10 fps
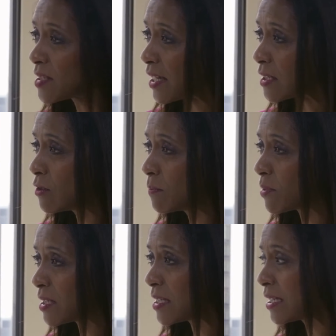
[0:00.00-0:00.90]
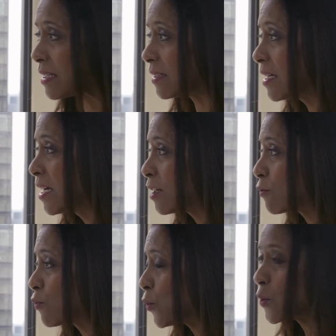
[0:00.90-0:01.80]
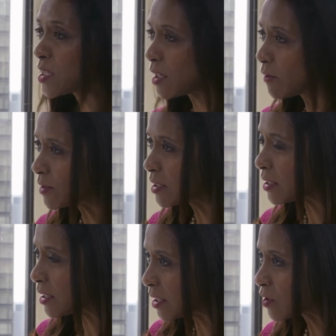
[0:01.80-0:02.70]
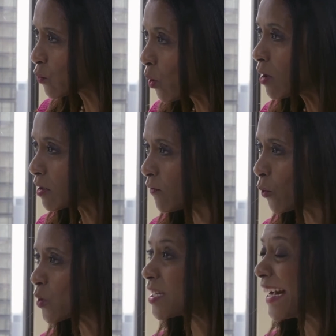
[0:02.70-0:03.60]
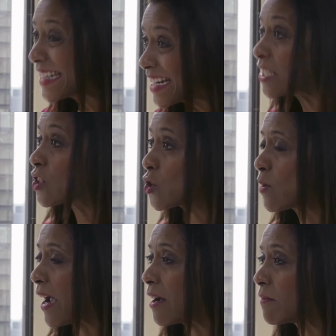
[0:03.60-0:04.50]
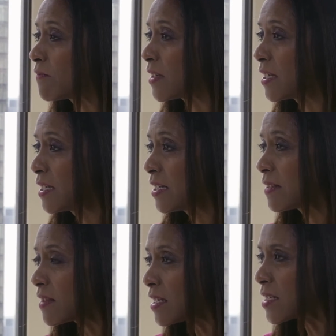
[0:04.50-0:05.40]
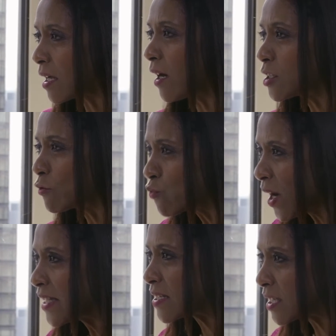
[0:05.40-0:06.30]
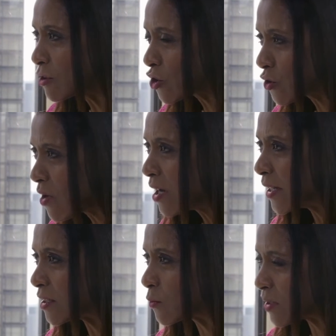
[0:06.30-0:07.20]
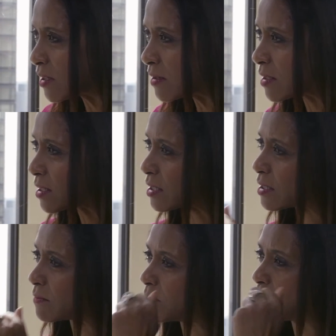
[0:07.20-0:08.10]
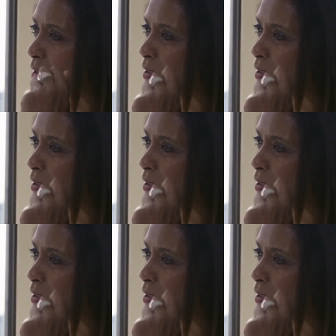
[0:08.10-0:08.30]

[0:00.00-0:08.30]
sector, in particular rules governing its workforce, unless you have these kind of rights enshrined within the system.